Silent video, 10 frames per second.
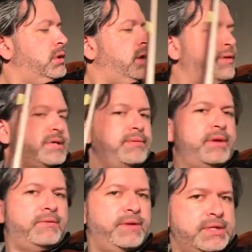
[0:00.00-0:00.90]
And the same thing,
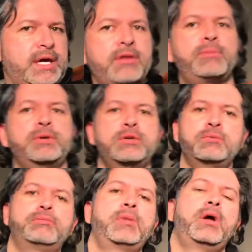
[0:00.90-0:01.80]
feet together, put your
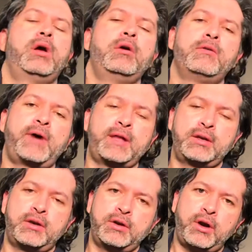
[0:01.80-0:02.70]
violin
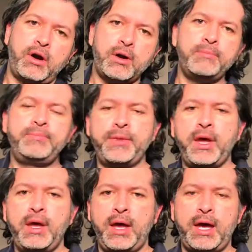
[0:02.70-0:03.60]
under your arm
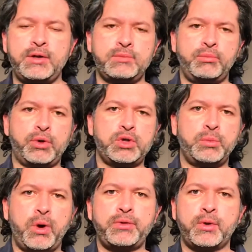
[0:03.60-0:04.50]
and point your
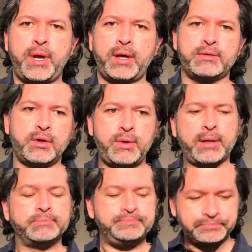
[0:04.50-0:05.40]
bow at the ground. All right,
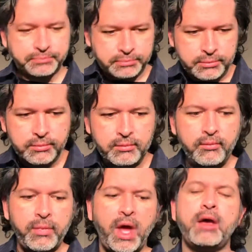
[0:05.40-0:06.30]

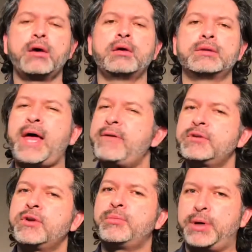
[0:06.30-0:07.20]

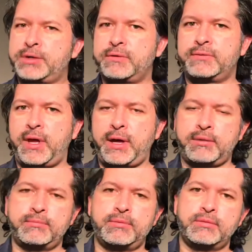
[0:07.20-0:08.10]
lavender butterfly.
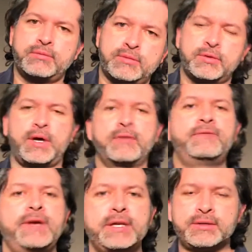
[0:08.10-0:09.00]
So again,
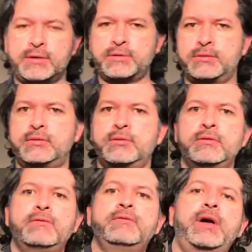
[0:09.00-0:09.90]
feet,
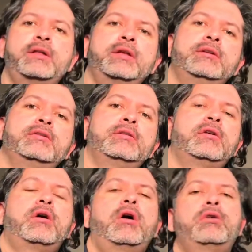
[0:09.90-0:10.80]
violin
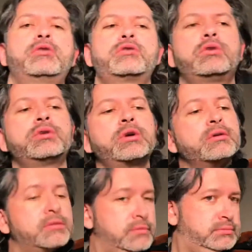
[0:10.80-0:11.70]
on your shoulder.
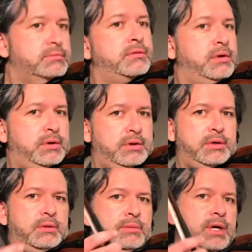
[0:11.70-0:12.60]

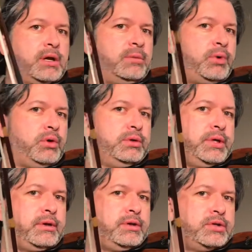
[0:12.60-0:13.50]
Make a good bow hold here
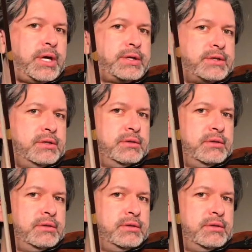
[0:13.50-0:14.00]
on your chest.